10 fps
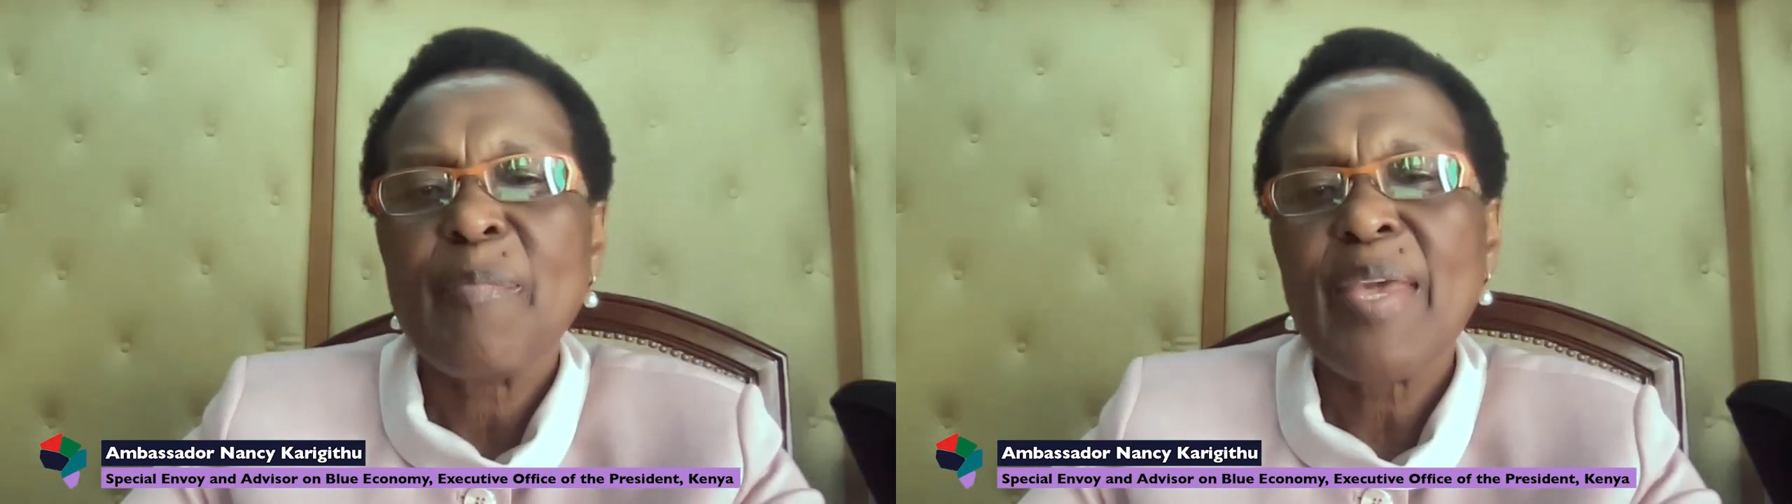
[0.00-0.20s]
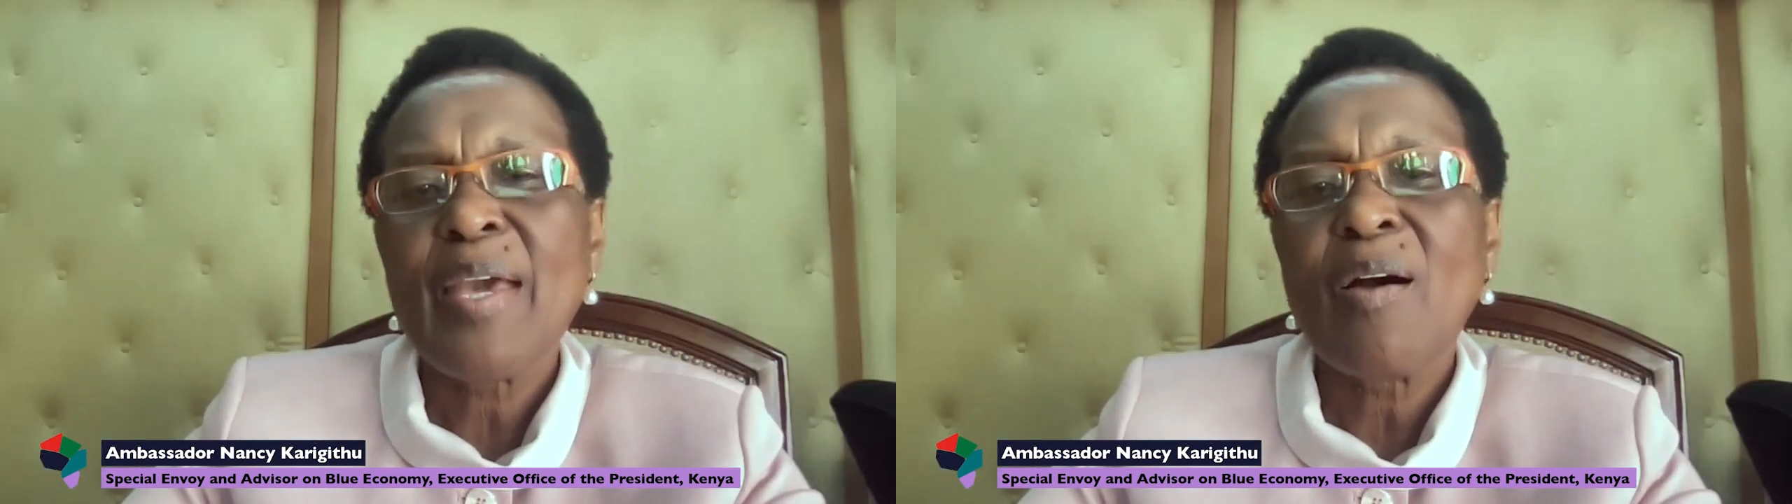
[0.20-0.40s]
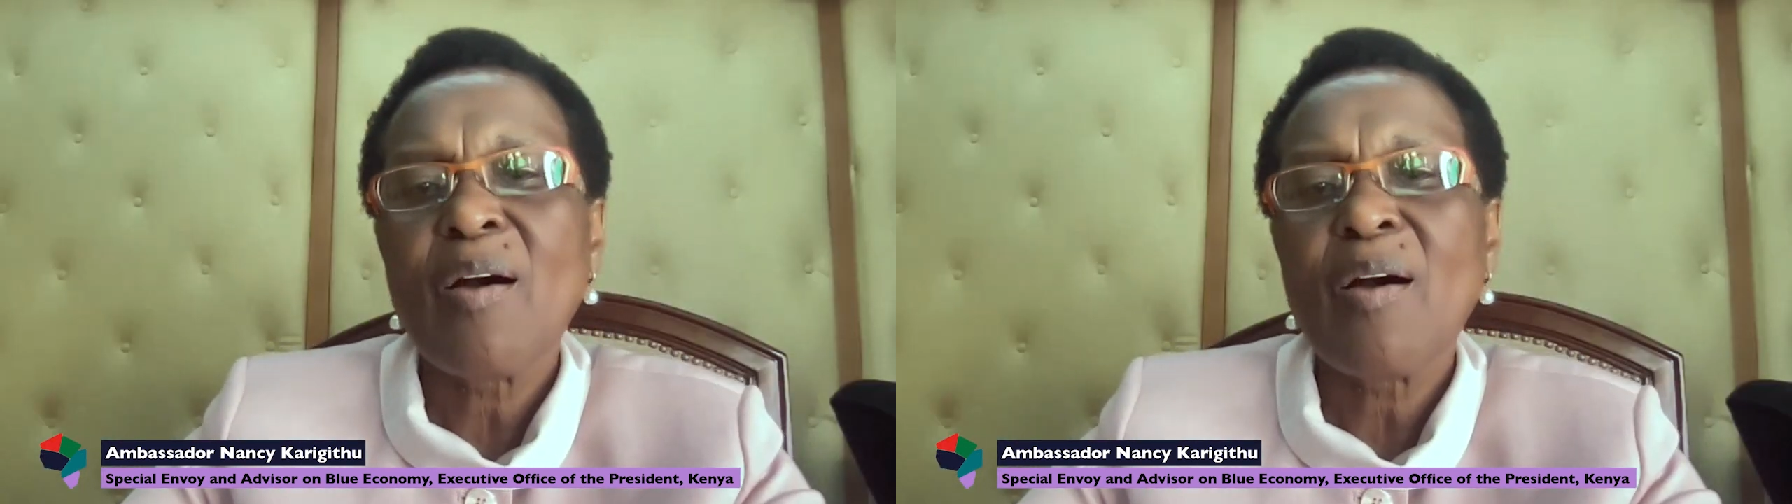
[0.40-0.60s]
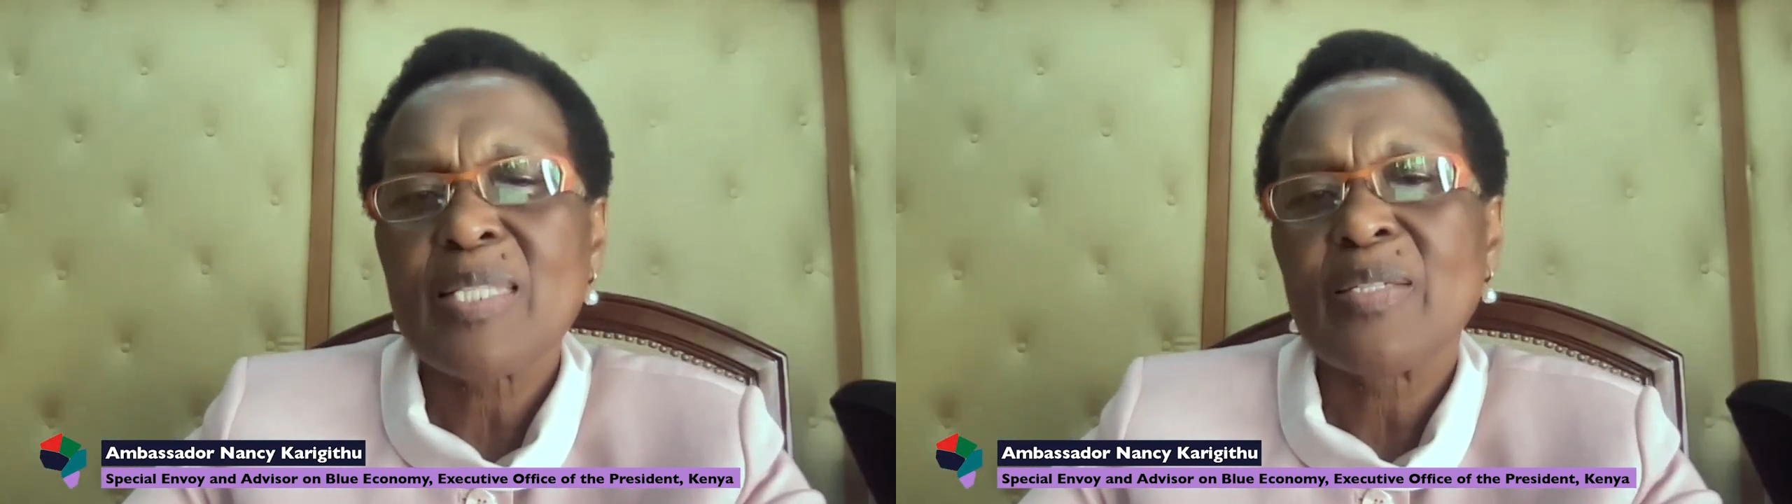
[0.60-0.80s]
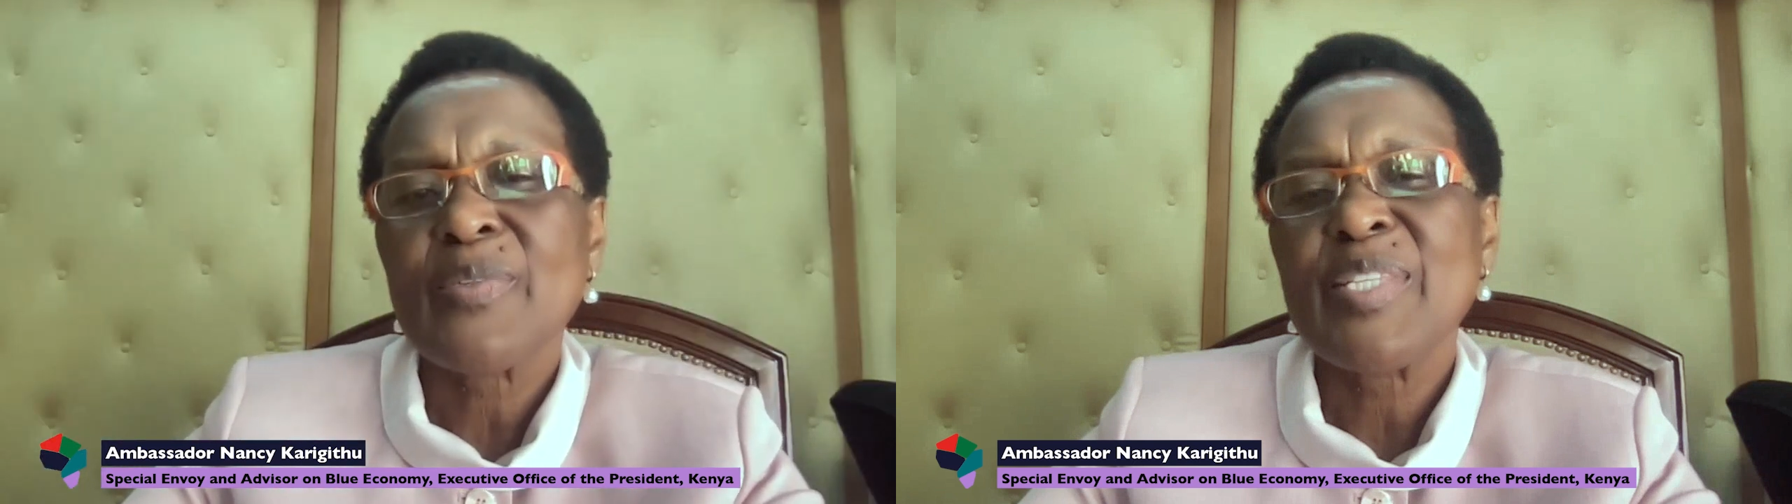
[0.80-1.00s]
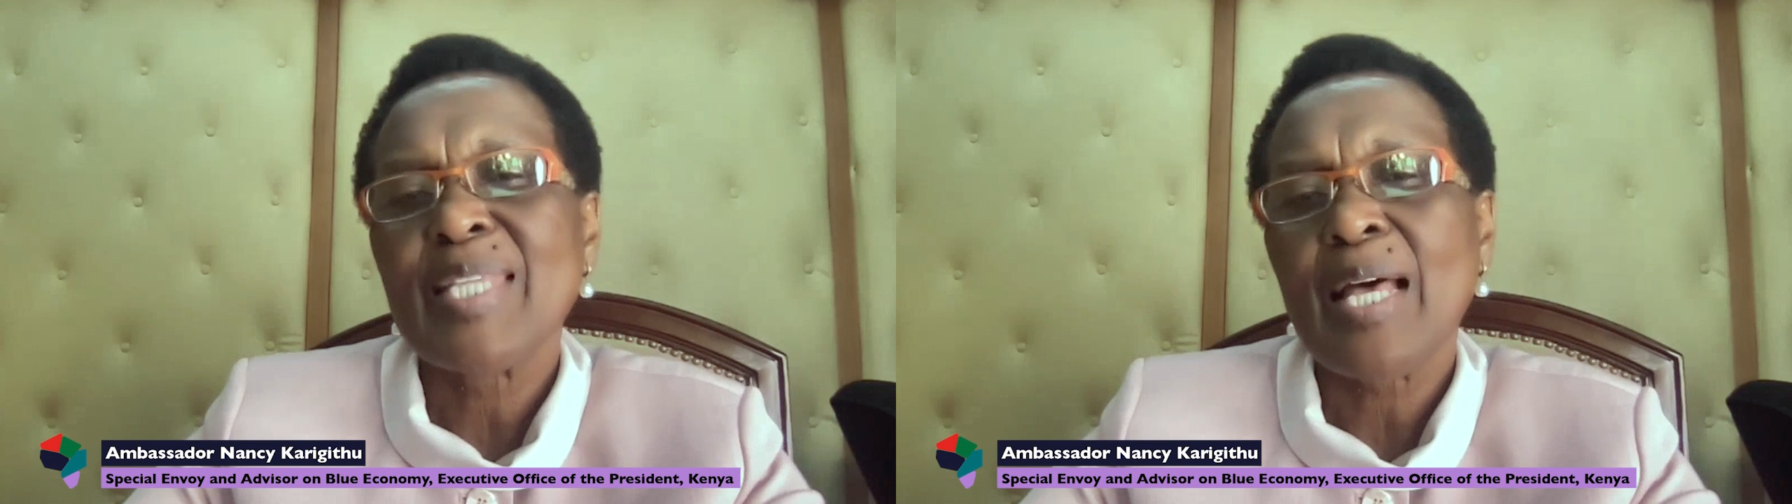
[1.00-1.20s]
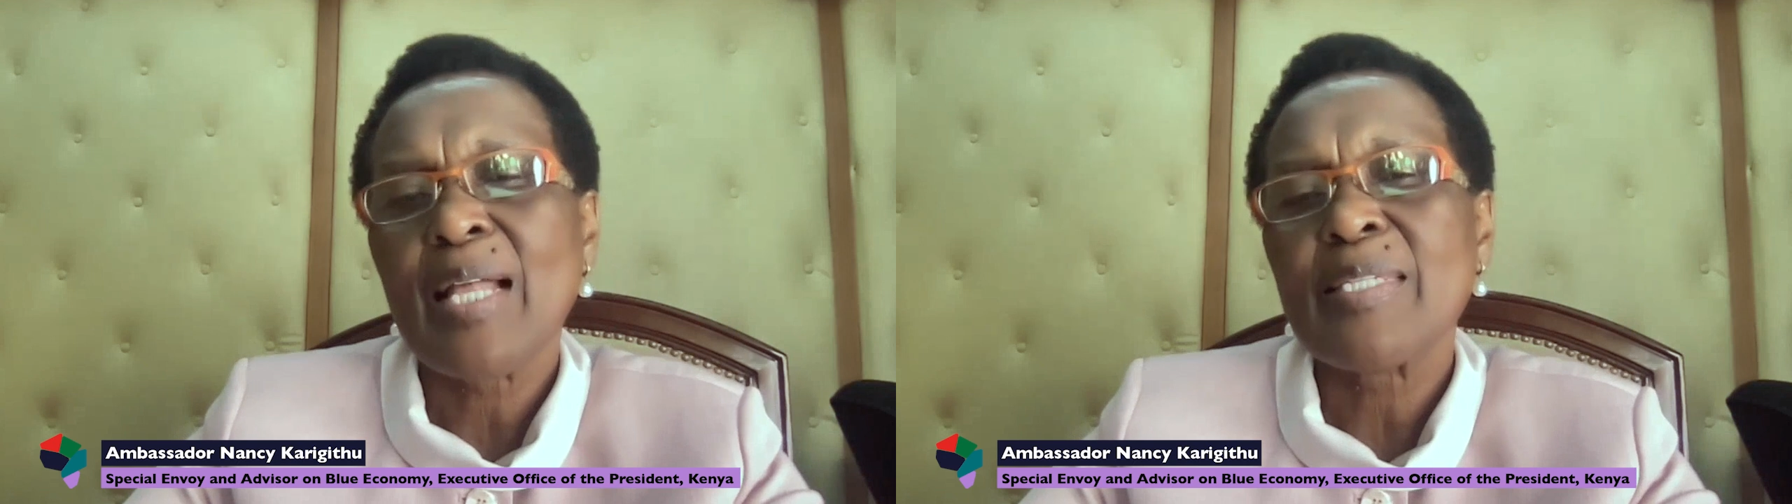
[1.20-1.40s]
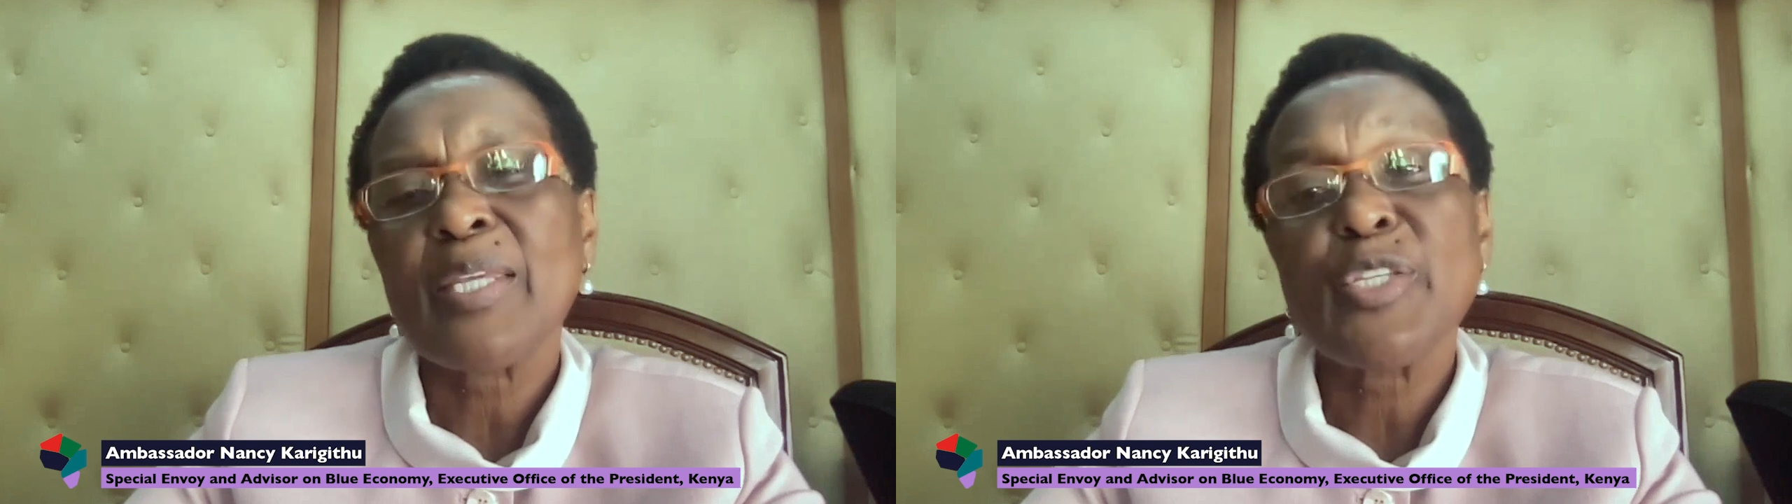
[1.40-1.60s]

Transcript: may also result